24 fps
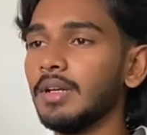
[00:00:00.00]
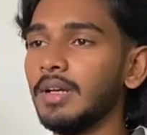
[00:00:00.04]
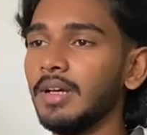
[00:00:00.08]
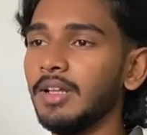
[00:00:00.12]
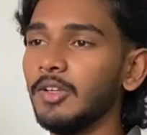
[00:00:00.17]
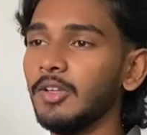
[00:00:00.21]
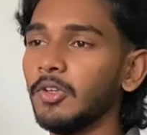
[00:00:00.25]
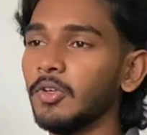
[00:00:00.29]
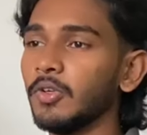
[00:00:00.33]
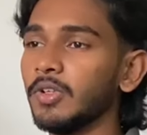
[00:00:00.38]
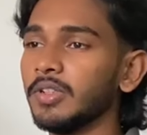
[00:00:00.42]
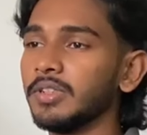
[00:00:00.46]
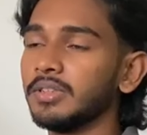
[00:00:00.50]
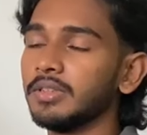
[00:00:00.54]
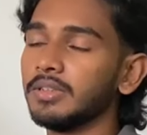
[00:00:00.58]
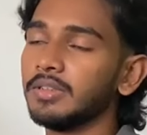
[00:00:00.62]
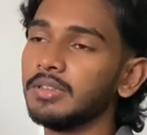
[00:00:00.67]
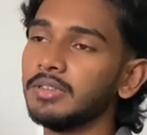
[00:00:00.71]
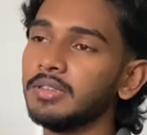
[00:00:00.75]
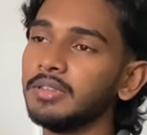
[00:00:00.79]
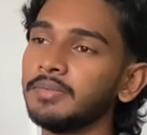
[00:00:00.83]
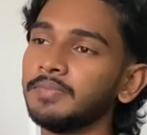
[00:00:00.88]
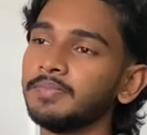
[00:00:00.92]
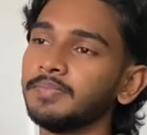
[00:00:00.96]
Hello
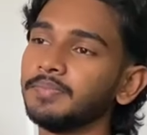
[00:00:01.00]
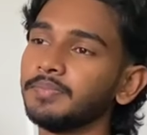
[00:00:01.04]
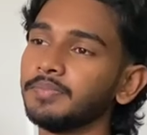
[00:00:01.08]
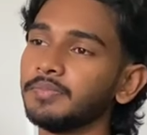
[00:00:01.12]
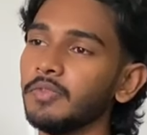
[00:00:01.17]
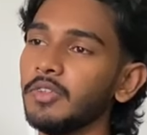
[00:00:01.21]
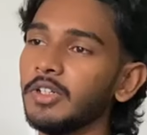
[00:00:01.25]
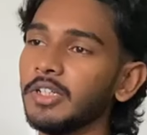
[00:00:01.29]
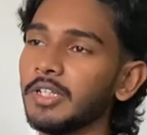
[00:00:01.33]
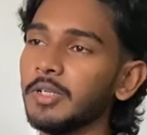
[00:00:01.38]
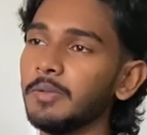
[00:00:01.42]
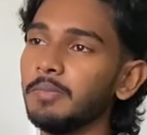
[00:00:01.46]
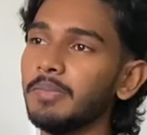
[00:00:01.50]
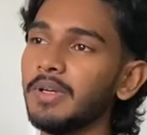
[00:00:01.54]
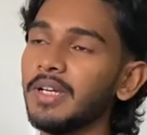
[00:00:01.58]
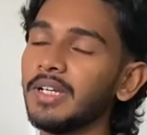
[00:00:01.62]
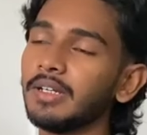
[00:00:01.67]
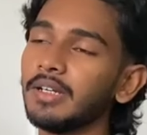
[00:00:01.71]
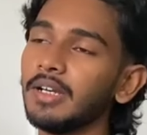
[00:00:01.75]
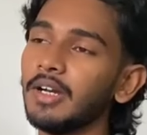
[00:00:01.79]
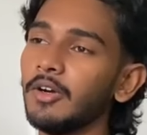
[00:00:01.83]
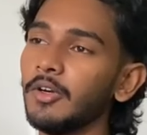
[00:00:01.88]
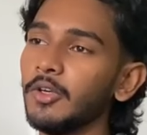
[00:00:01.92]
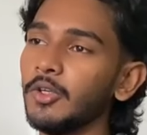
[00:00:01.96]
Rasta, welcome
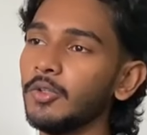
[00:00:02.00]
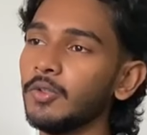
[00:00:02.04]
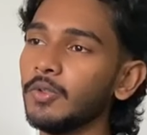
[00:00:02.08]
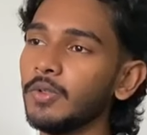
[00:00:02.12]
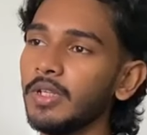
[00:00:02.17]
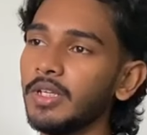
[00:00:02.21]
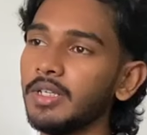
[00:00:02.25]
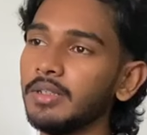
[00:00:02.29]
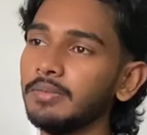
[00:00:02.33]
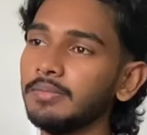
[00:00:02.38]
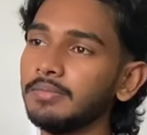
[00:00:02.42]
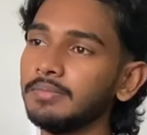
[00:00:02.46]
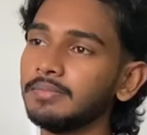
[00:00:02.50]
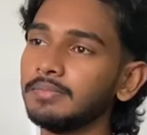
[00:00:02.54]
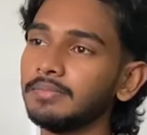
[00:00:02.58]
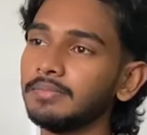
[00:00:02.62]
back. How are you today?